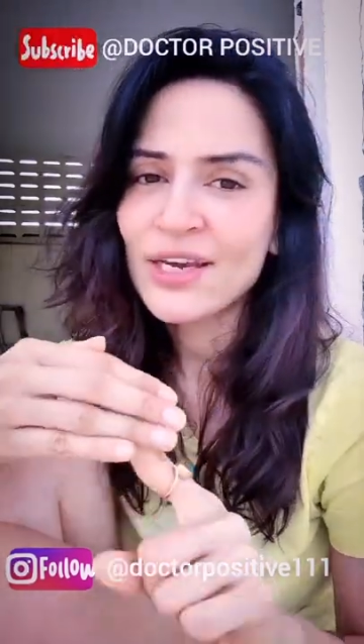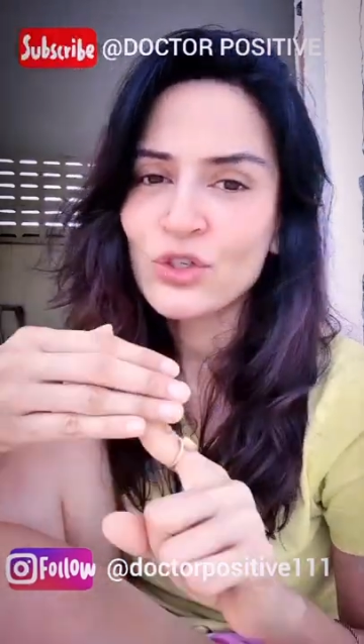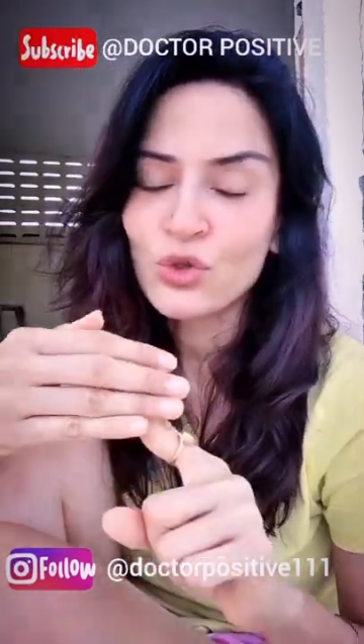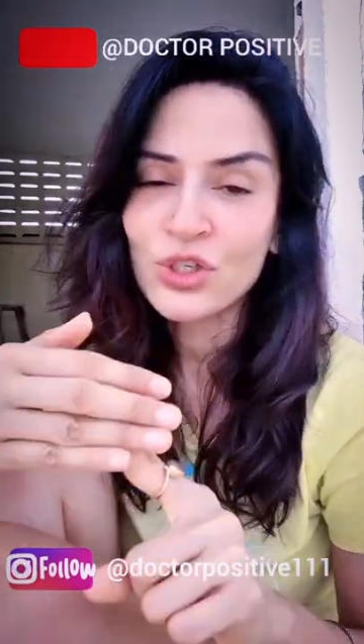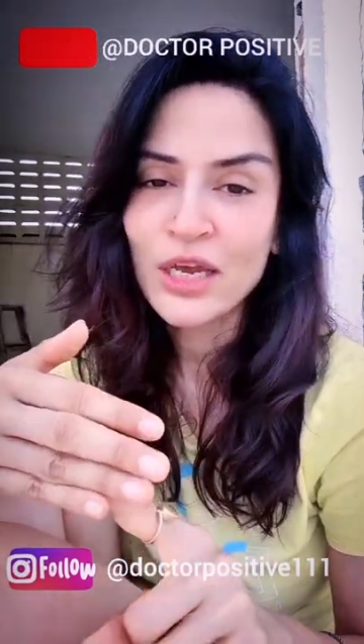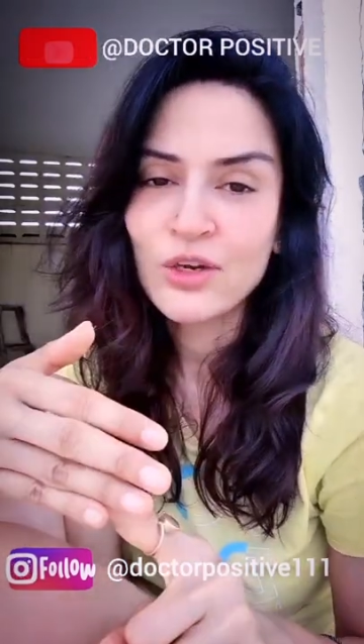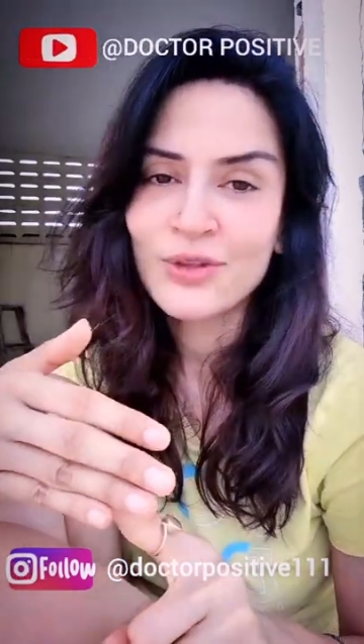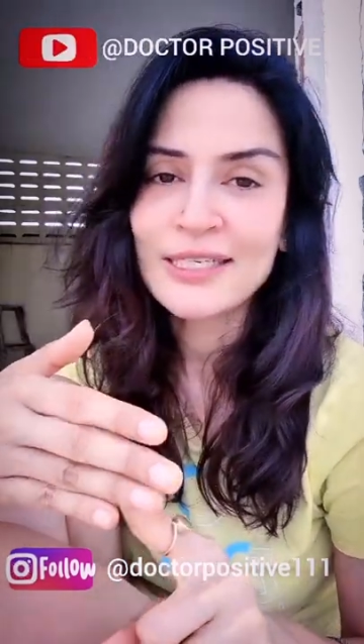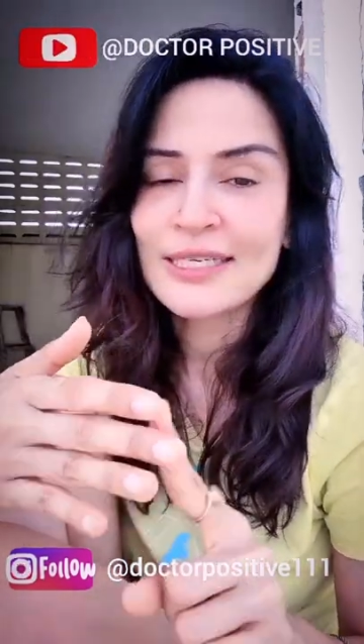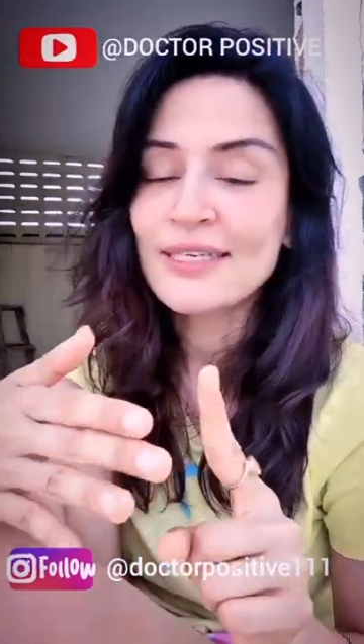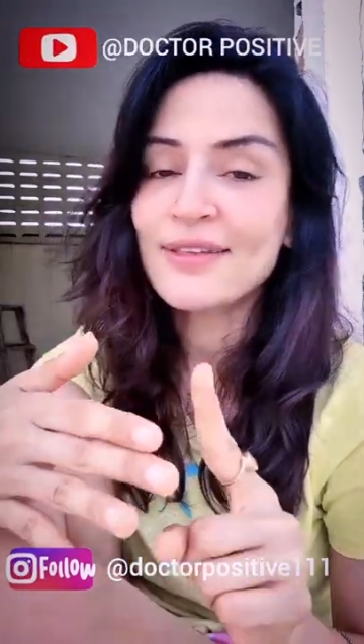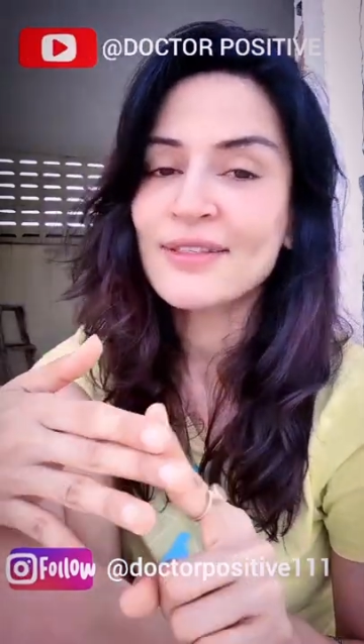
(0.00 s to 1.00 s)
there to tell you
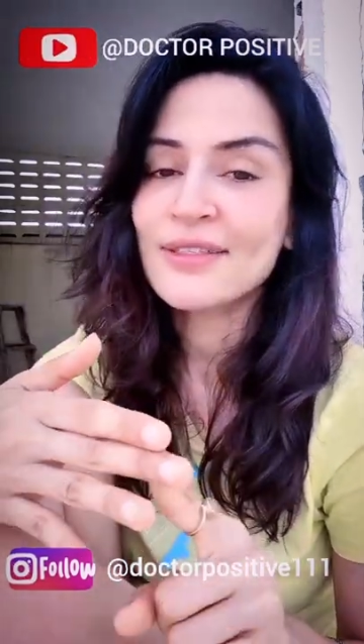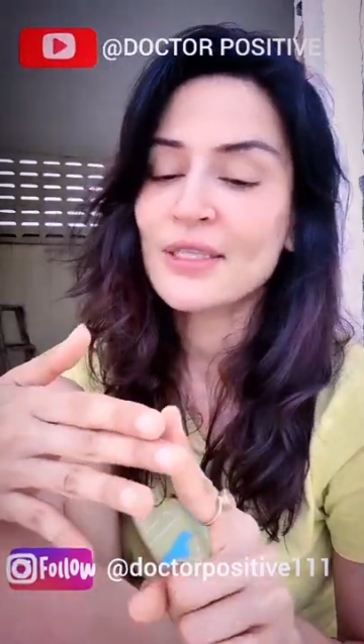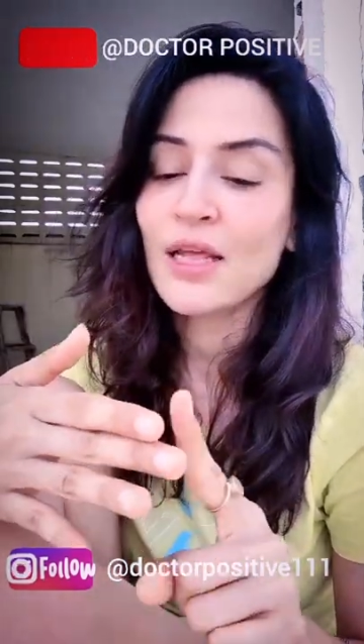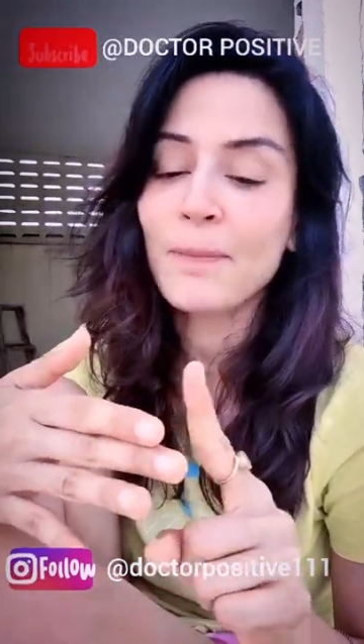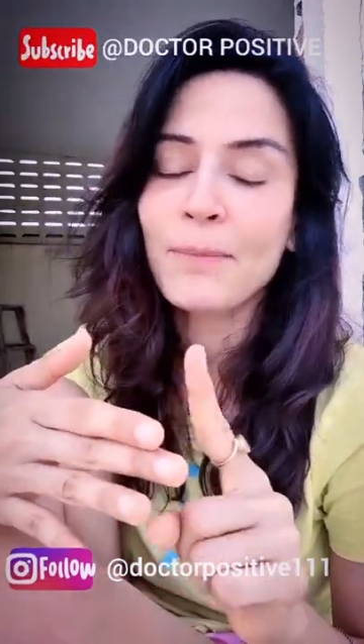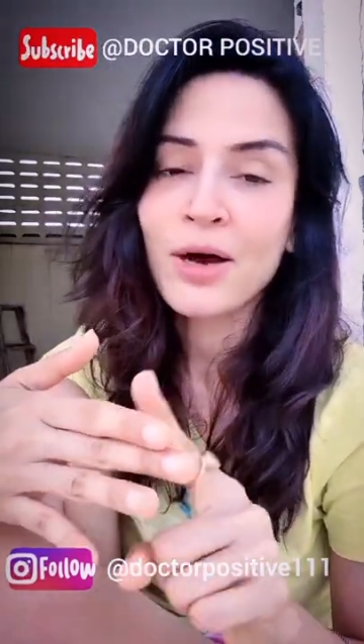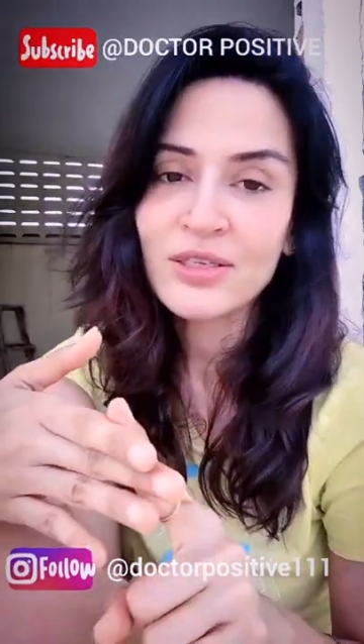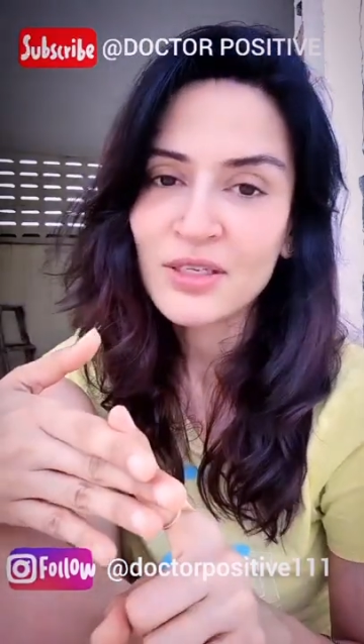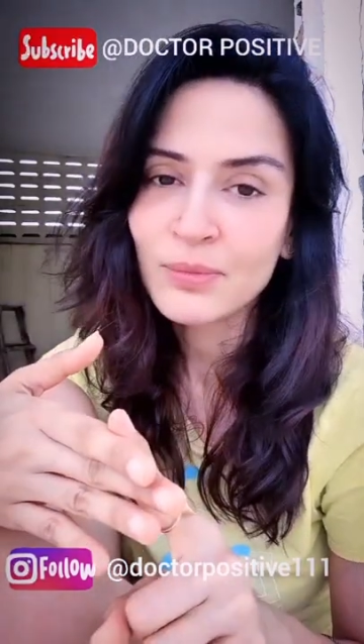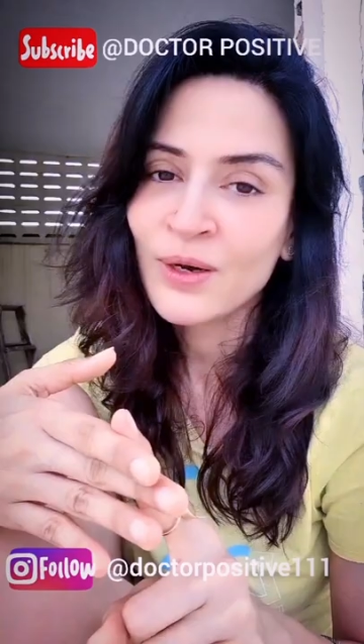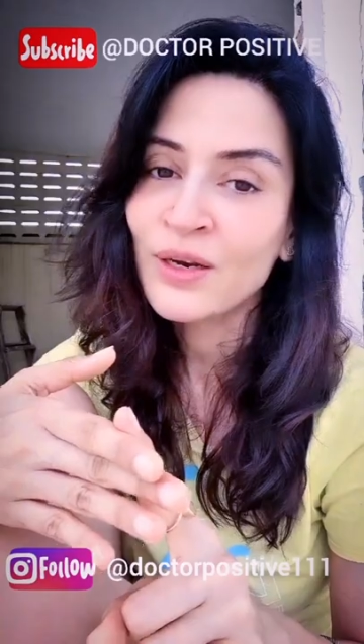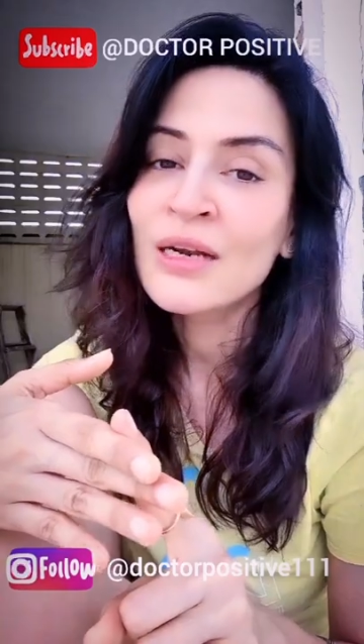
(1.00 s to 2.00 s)
that either this is not
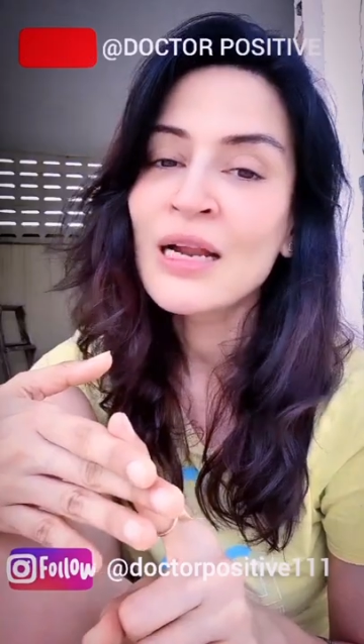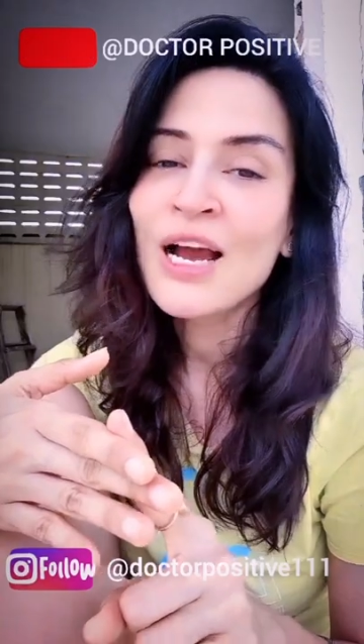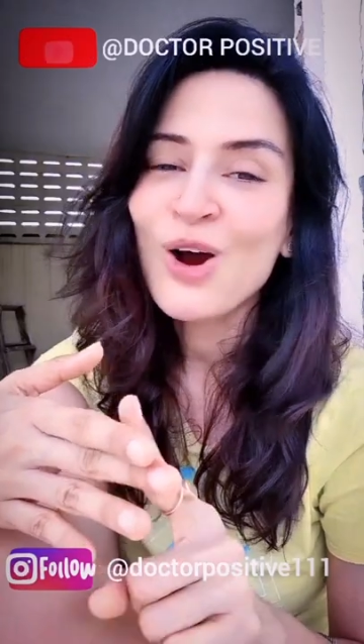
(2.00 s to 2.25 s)
possible